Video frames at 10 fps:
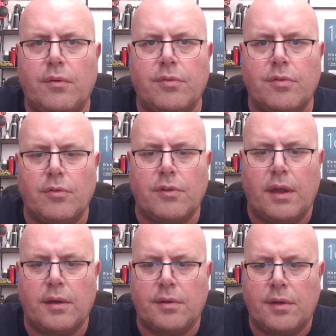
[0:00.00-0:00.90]
and such
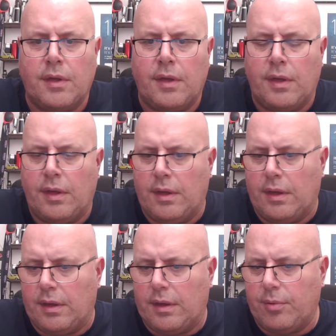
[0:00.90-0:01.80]
like.
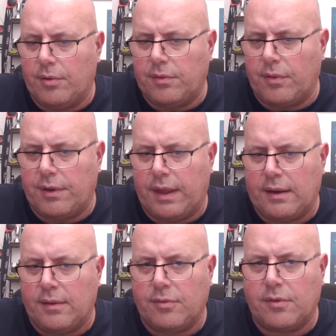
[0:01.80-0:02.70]
I bought it the other day
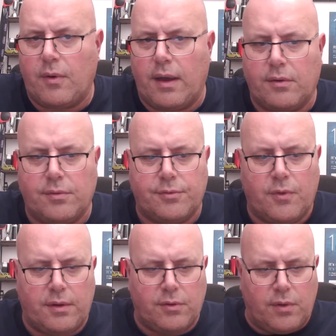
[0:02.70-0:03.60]
and it's quite good
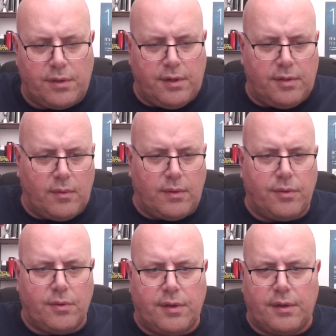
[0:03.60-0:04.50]
quality, so I
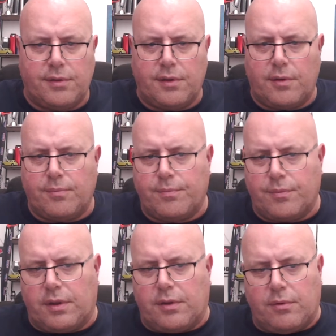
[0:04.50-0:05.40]
thought I'd
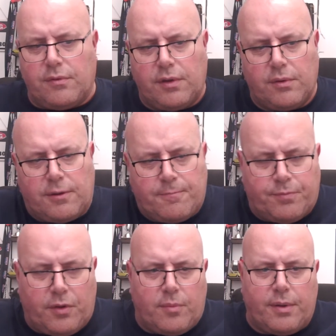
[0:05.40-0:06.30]
do a review on it.
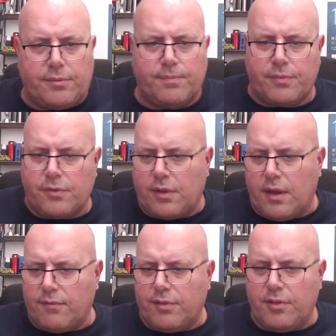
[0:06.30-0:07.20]
Not a bad
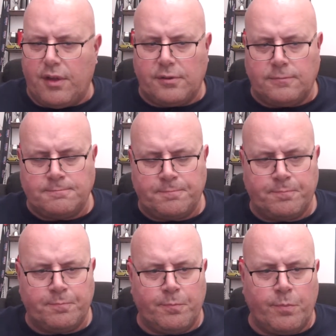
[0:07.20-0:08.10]
start for the channel.
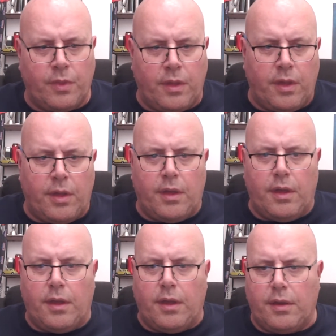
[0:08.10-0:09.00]

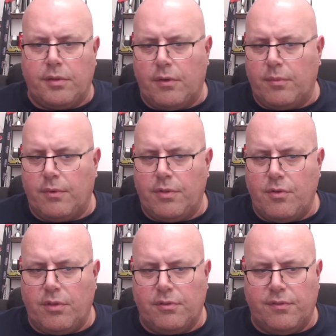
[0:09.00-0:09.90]
So I hope you
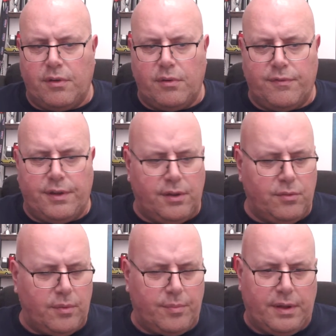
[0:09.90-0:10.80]
enjoy the review. If you
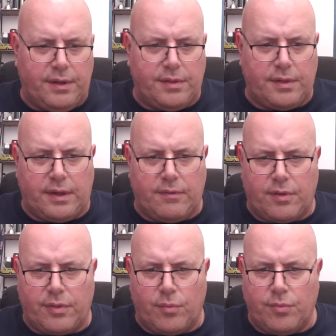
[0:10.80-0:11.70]
do, please give us
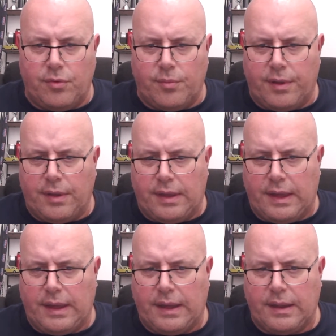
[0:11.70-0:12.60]
a thumbs up
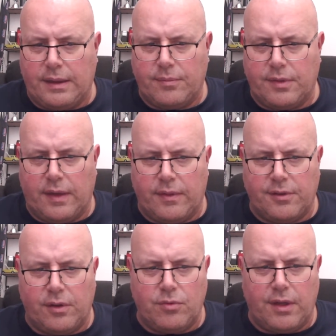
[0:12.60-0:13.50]
to get this
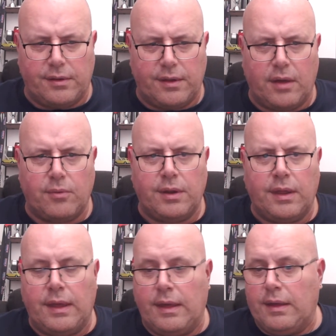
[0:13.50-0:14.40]
new channel going,
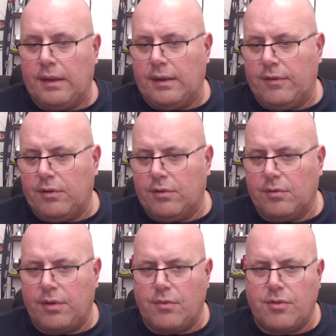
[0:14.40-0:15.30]
and if you could
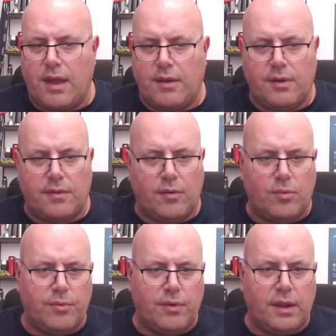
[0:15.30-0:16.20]
also share it, that
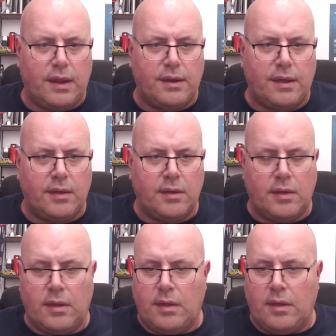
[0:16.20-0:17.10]
would be really handy,
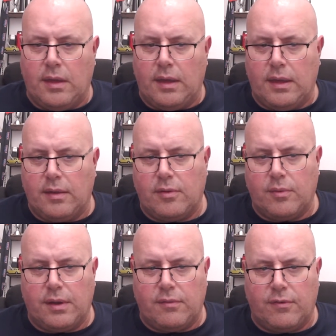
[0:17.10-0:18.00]
so
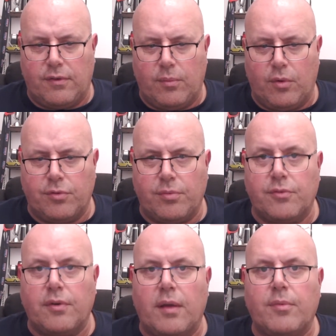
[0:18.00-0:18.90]
we can have a few more
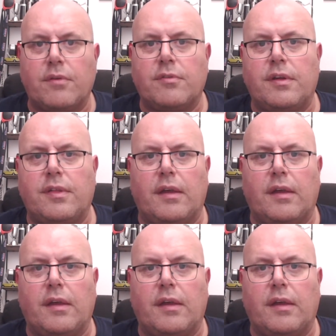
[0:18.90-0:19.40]
subscribers. Obviously it takes